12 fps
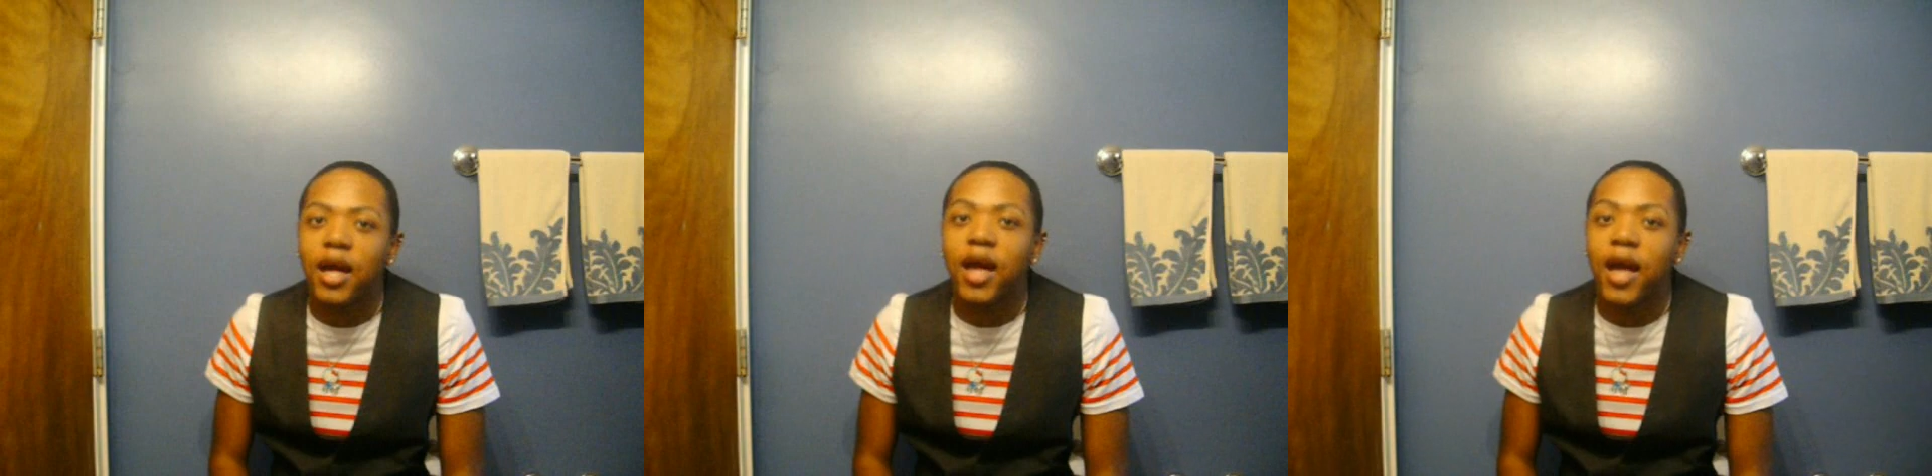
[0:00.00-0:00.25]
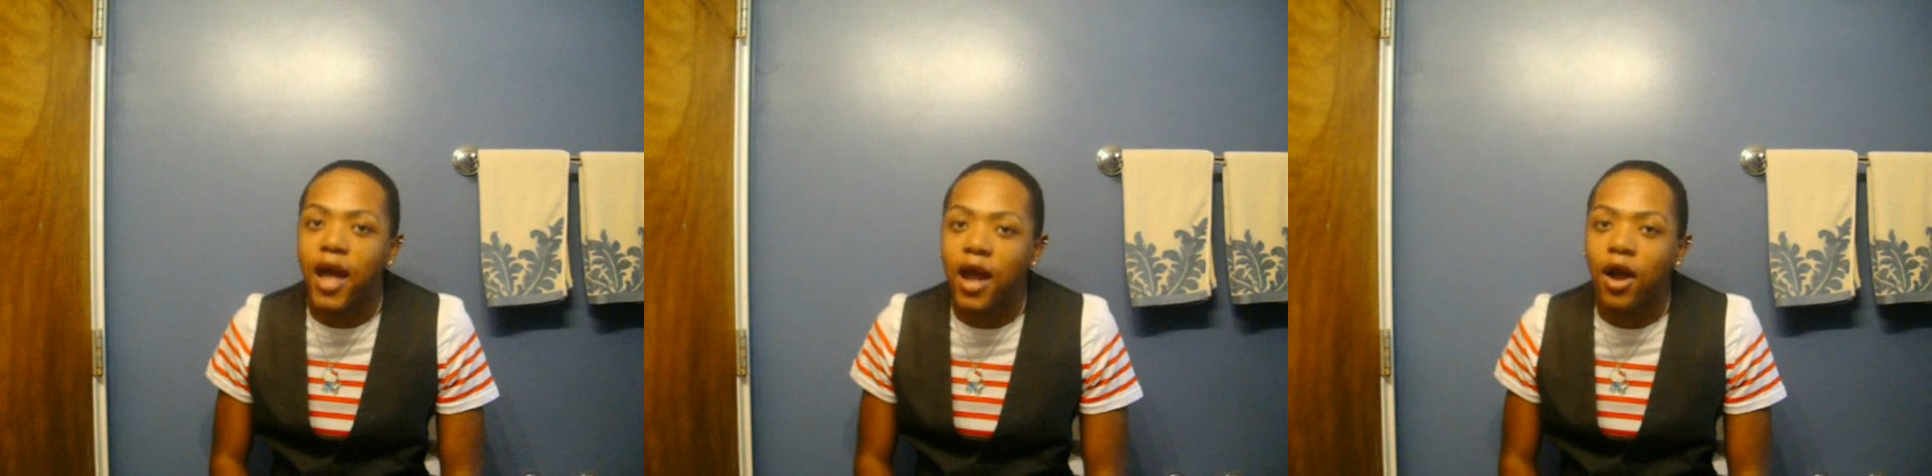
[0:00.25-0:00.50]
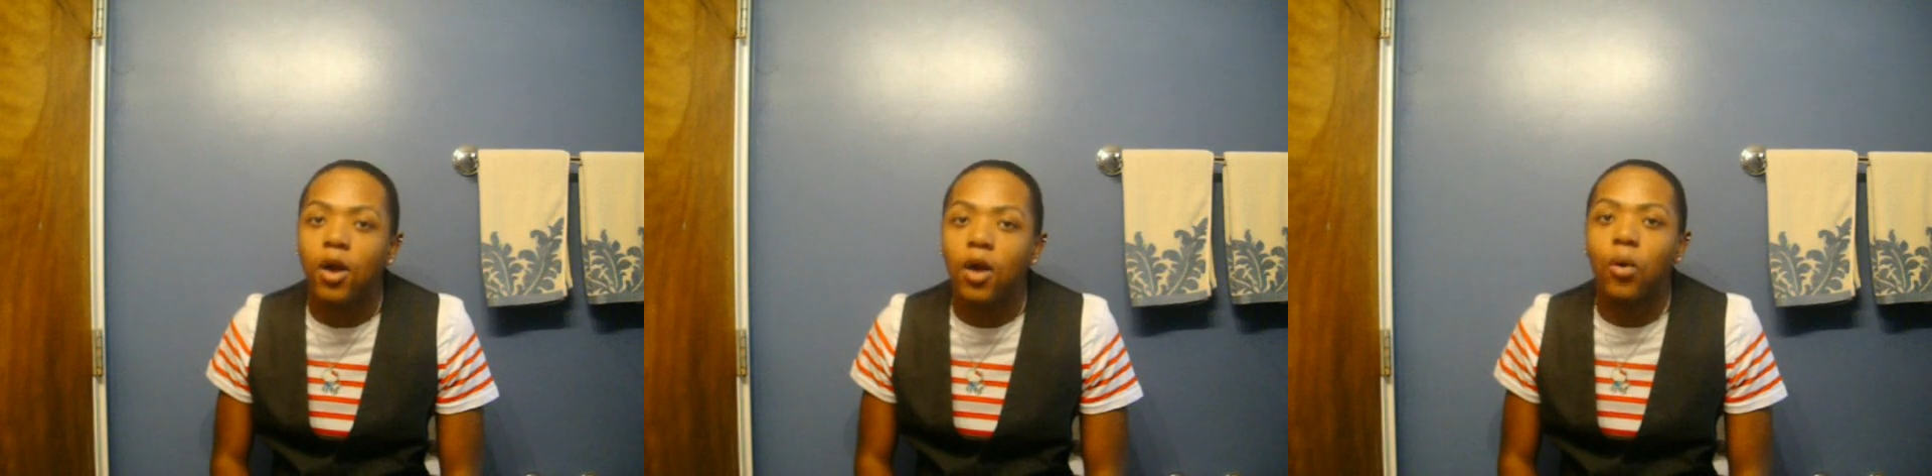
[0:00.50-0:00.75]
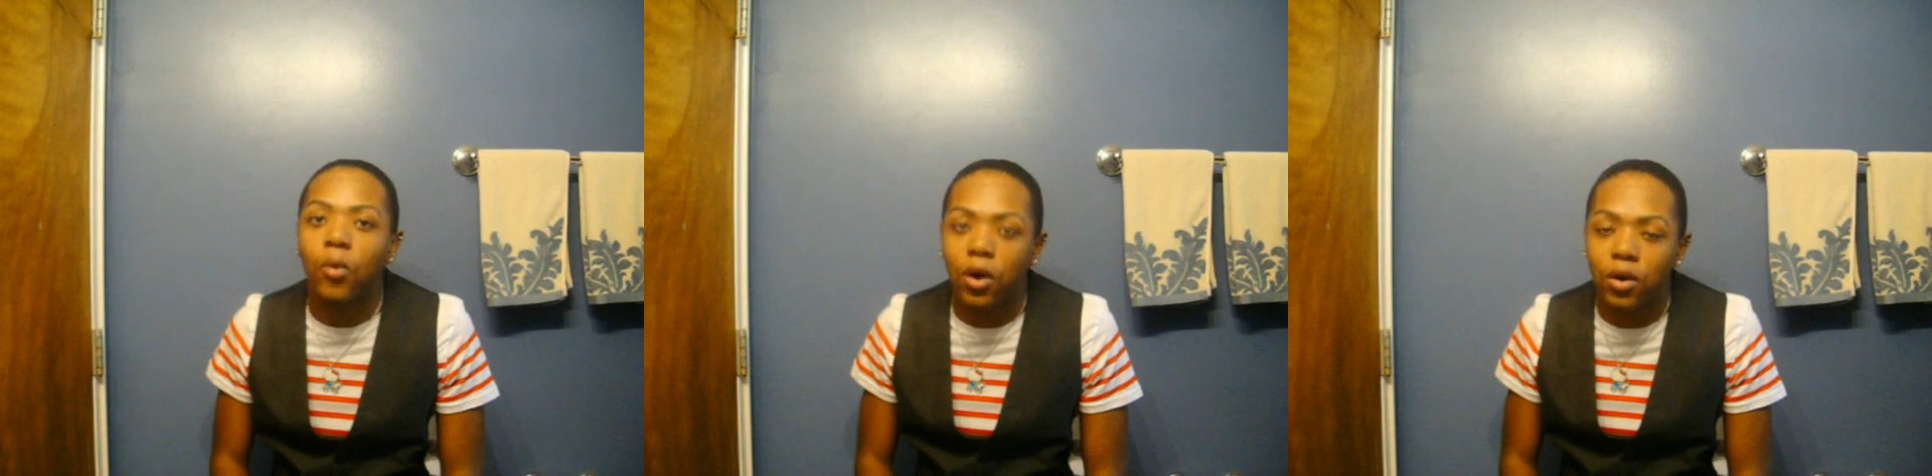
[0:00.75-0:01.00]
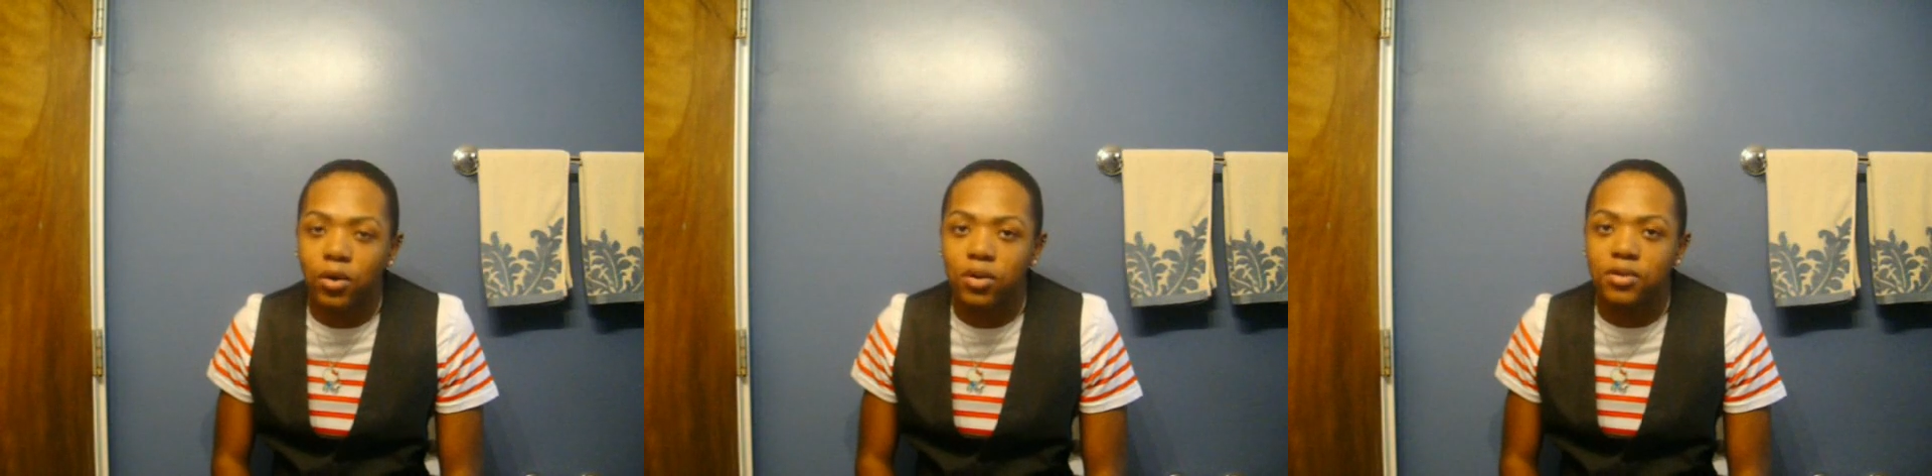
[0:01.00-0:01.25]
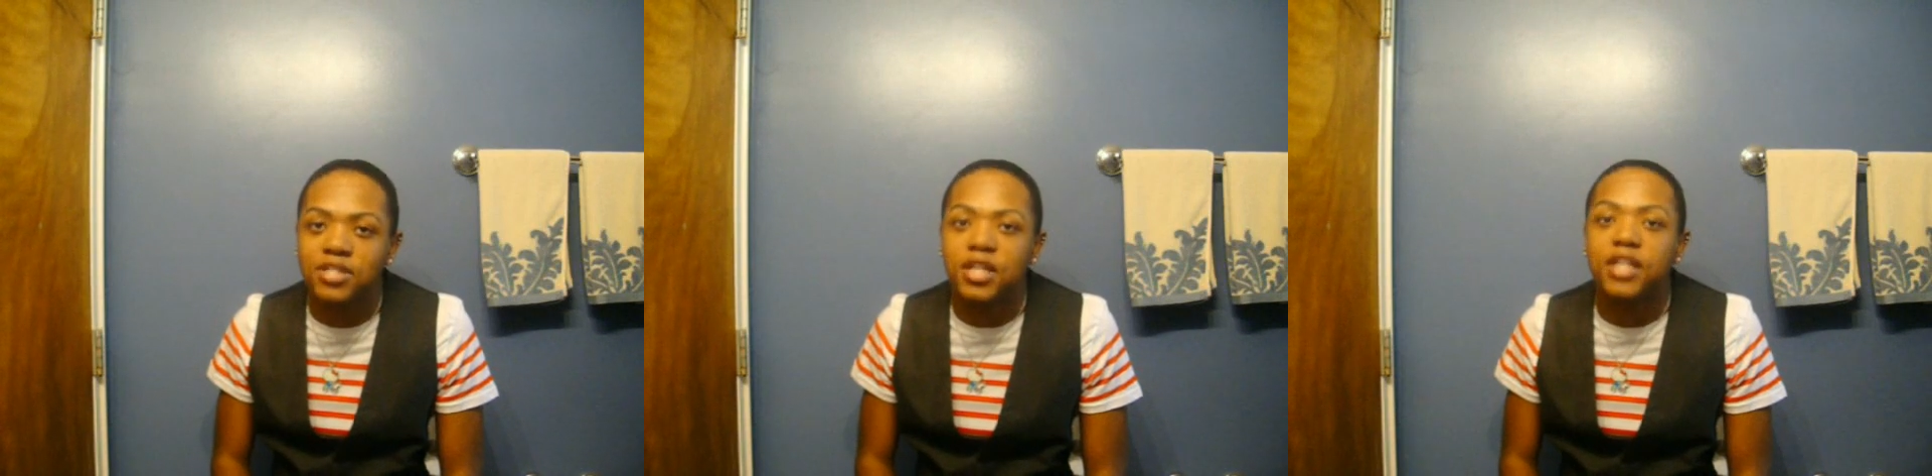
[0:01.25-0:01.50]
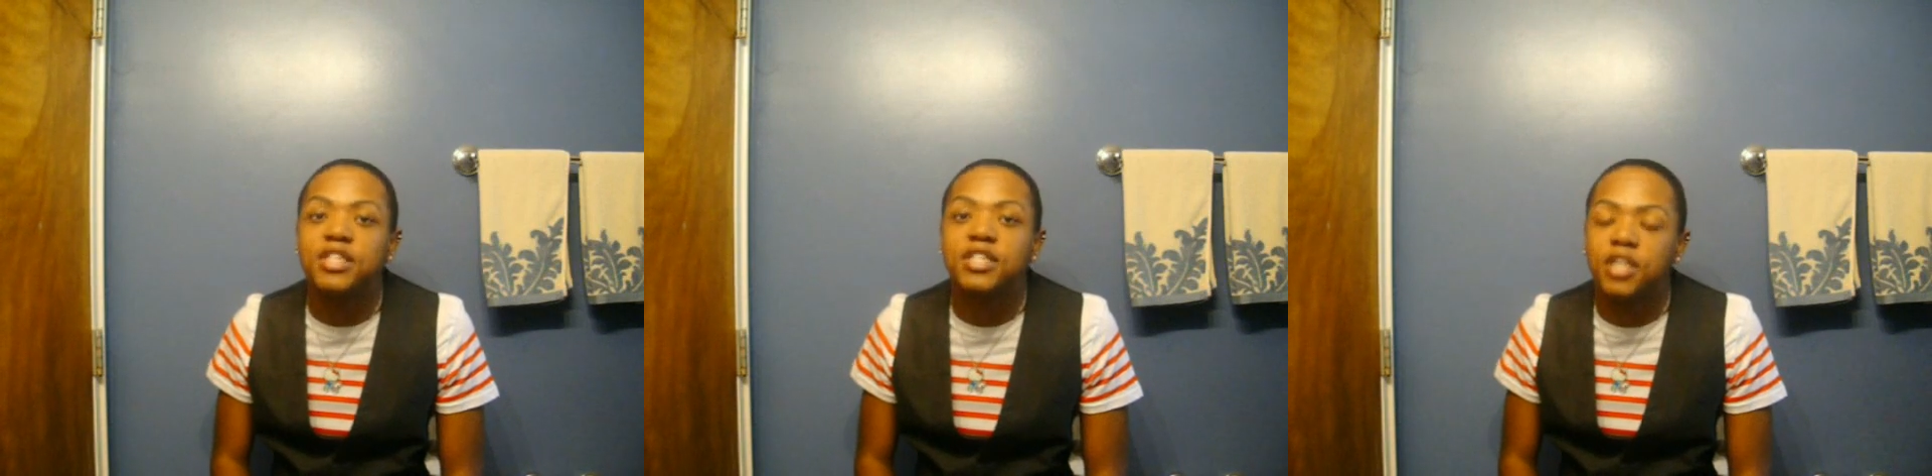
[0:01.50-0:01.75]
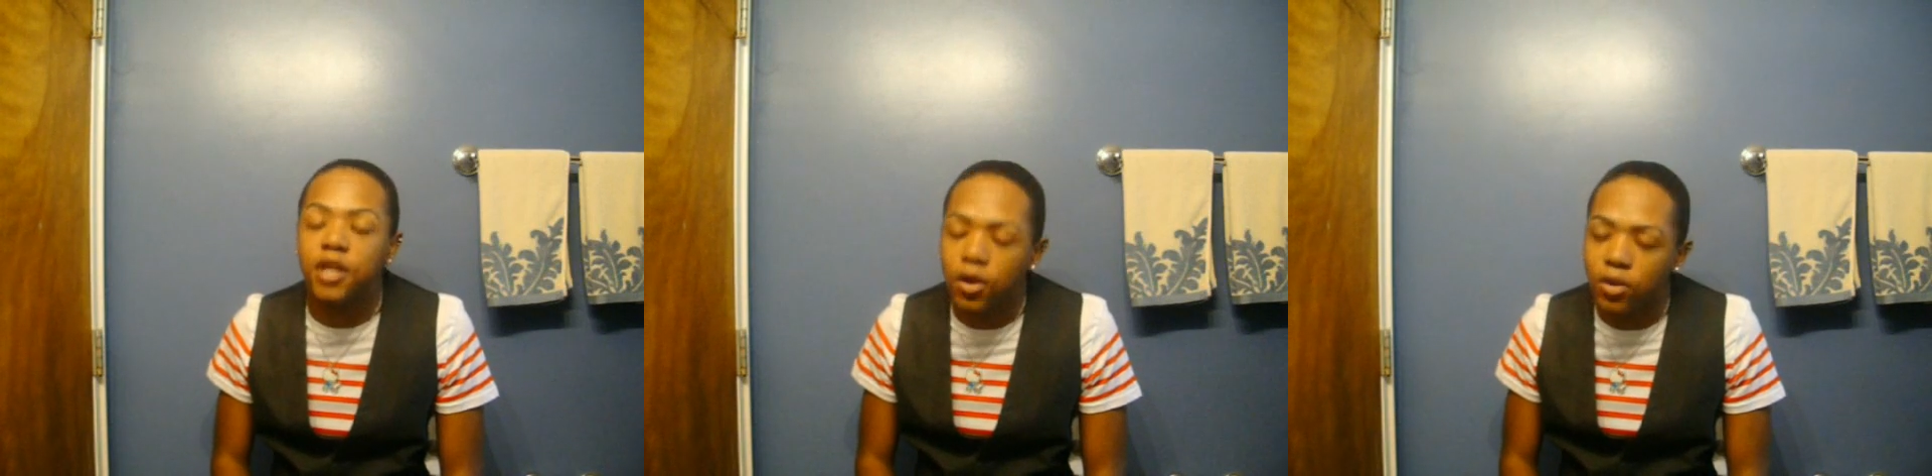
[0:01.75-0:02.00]
hair grows
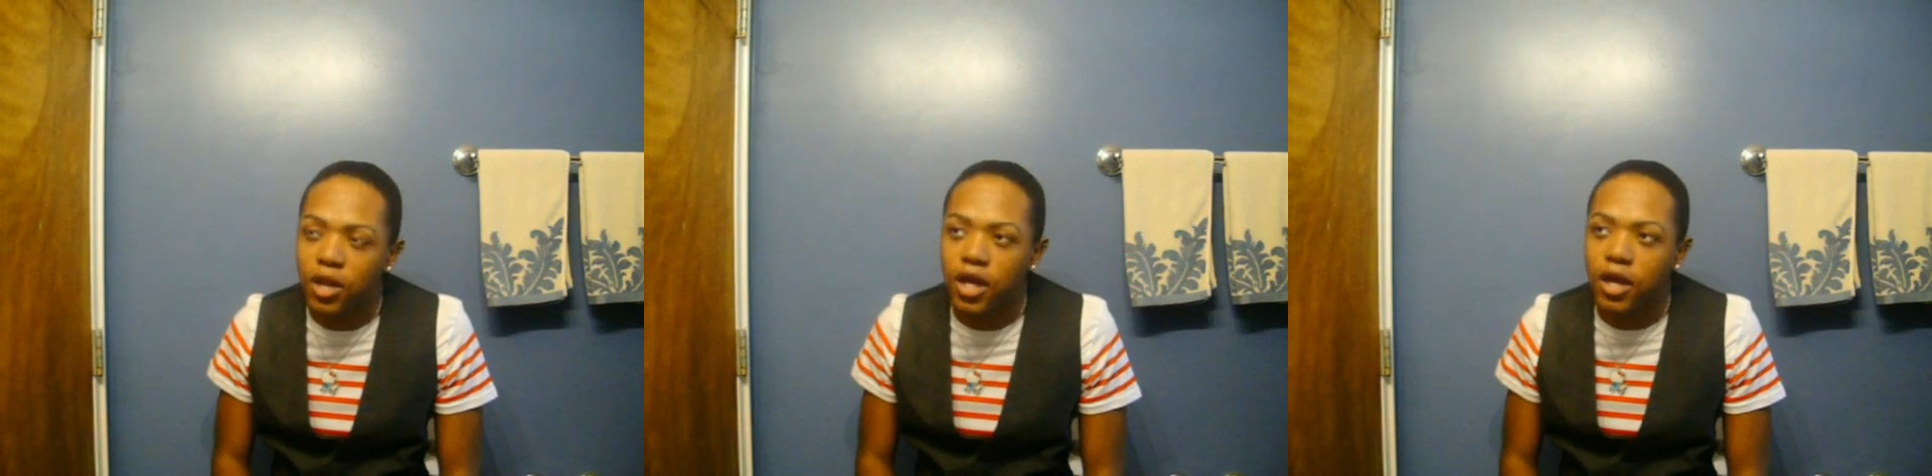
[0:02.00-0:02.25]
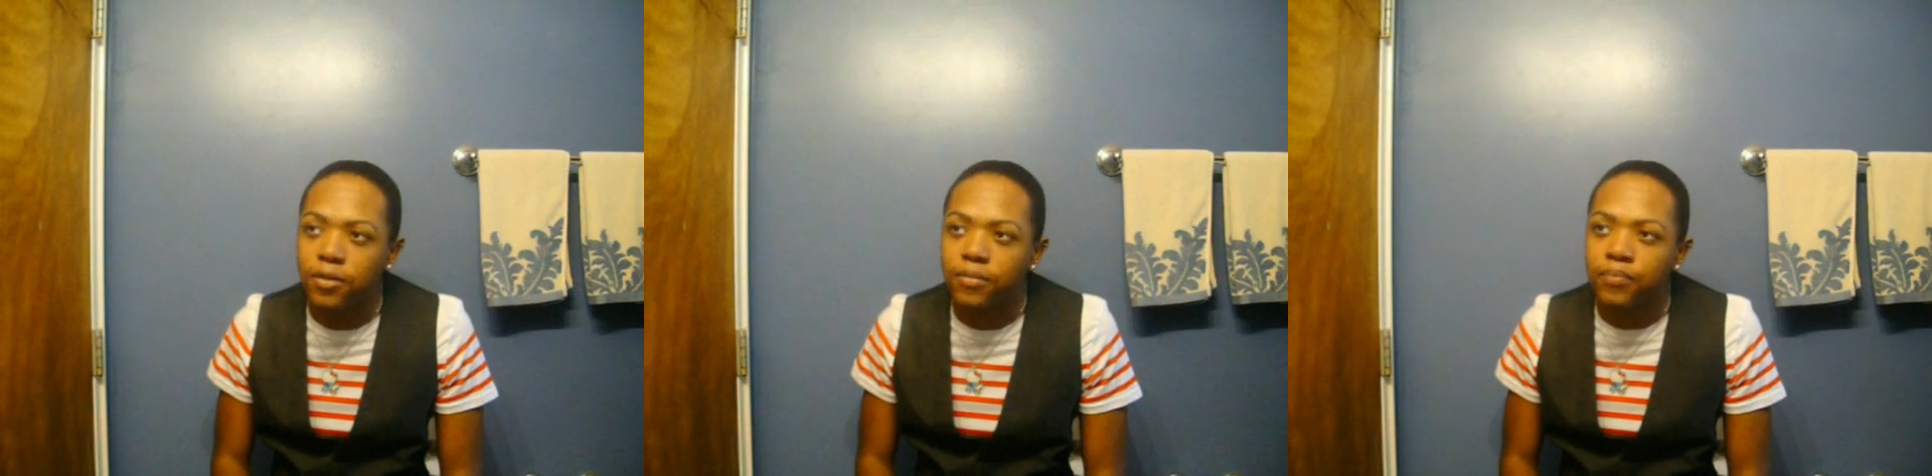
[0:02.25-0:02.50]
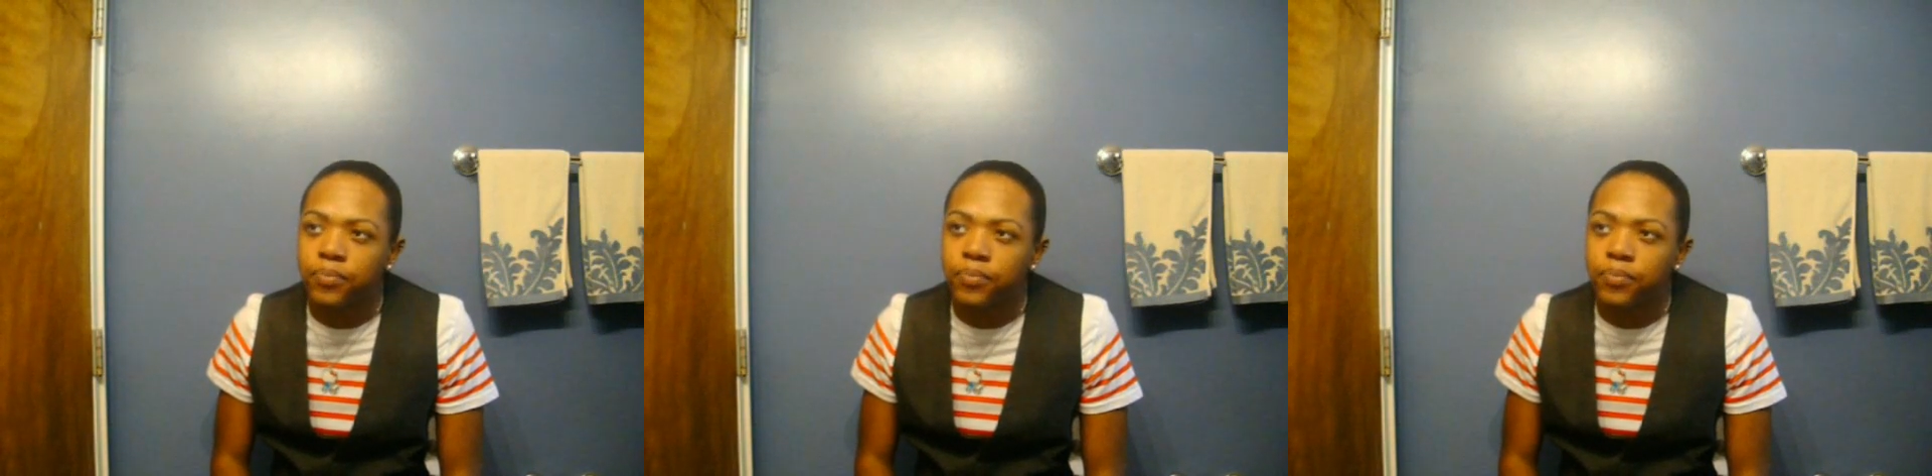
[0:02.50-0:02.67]
slowly,